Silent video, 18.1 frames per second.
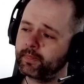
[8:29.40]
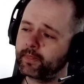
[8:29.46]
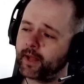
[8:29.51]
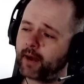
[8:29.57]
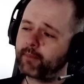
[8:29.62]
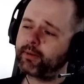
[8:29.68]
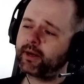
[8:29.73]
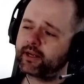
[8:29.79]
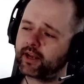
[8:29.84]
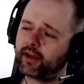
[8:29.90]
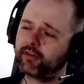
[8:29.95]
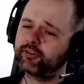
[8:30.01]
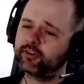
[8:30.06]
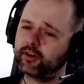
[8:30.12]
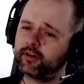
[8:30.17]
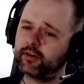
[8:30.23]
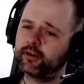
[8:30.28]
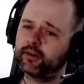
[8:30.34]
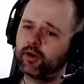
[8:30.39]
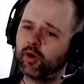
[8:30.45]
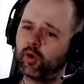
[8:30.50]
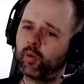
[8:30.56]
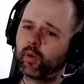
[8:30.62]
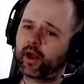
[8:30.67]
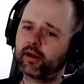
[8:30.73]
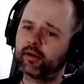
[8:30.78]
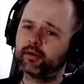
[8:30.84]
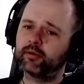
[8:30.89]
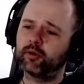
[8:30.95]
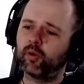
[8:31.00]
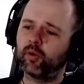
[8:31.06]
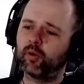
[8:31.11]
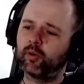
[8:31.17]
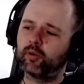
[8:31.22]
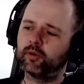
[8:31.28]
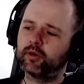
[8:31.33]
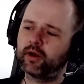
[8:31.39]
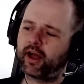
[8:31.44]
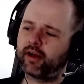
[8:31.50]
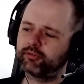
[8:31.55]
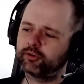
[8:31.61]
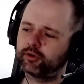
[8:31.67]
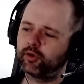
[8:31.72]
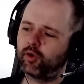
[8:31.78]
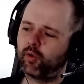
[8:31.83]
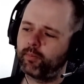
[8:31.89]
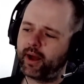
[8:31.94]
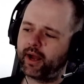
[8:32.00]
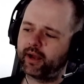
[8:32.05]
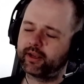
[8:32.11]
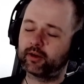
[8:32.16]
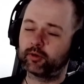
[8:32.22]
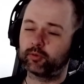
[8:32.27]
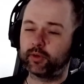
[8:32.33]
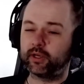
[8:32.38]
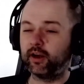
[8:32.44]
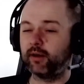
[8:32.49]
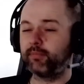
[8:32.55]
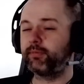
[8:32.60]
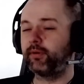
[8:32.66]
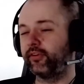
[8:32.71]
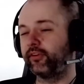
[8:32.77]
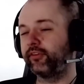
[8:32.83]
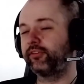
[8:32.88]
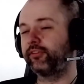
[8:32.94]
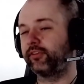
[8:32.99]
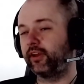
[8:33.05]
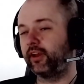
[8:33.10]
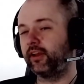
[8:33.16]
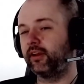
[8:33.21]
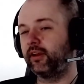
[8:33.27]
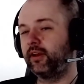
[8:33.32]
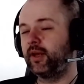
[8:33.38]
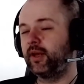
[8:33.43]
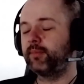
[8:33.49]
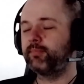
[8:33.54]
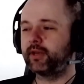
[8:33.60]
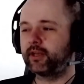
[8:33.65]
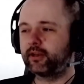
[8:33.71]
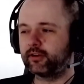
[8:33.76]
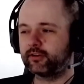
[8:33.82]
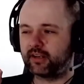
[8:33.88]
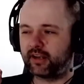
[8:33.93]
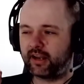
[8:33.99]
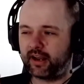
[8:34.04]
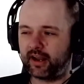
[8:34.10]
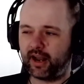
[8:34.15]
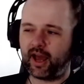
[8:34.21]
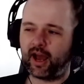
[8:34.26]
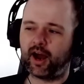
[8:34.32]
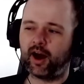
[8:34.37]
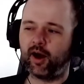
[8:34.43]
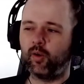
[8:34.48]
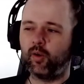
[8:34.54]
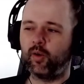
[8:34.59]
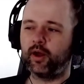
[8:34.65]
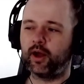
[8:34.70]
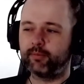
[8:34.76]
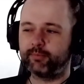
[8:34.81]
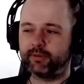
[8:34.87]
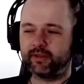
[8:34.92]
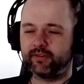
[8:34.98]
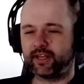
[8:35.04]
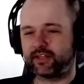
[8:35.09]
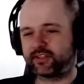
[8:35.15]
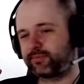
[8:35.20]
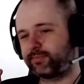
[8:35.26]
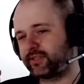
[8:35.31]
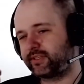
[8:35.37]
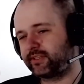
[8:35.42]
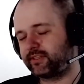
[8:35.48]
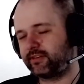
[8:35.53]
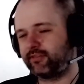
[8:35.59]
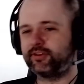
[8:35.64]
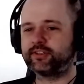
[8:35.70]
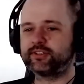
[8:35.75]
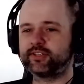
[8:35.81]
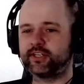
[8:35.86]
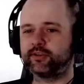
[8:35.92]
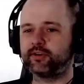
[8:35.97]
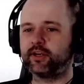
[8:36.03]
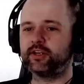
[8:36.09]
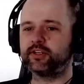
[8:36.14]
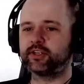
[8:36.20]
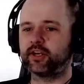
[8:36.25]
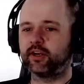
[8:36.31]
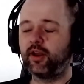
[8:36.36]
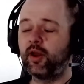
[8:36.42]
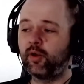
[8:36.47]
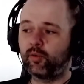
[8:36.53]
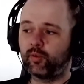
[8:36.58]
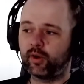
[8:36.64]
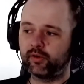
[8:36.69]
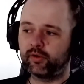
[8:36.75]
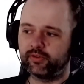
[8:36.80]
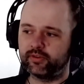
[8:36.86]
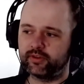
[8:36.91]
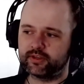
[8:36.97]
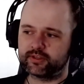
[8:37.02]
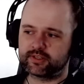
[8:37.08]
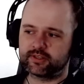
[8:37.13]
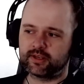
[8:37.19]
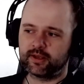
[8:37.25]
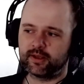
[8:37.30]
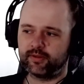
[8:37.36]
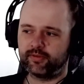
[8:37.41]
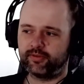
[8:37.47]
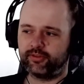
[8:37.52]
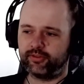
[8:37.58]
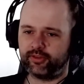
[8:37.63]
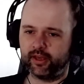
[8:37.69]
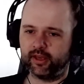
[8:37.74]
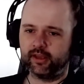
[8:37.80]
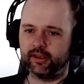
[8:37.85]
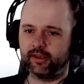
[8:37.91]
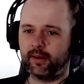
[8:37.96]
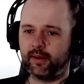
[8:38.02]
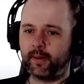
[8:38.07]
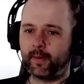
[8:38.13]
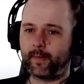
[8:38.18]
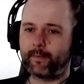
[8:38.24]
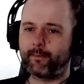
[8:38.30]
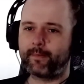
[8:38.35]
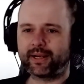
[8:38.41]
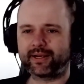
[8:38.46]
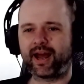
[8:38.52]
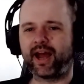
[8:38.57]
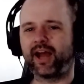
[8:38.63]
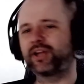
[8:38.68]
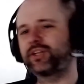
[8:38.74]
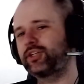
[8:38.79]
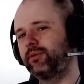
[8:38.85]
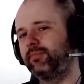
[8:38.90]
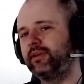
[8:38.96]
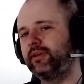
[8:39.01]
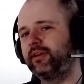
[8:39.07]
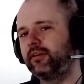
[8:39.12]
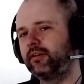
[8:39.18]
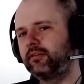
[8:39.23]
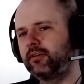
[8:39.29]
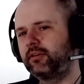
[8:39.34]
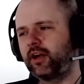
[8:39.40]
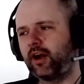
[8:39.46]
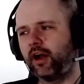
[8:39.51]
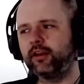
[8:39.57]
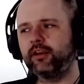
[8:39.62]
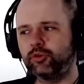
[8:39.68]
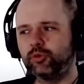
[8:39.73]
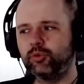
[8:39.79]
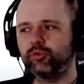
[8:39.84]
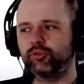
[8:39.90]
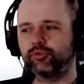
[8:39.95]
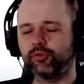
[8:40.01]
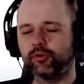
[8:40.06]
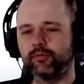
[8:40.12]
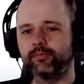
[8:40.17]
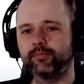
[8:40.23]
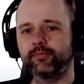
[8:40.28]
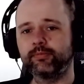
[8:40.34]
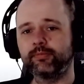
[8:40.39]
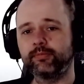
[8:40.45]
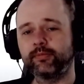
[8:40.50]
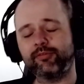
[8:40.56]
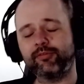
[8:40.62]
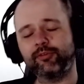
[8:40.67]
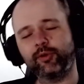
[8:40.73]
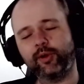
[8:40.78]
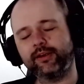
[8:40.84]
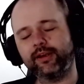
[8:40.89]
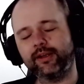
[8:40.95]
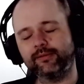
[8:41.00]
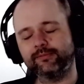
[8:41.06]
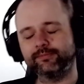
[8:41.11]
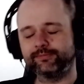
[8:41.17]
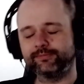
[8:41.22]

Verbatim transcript: I might actually go, ha go have to go back and read up on this thing because now I'm in that specific situation where this thing might actually be kind of useful. Have a great day.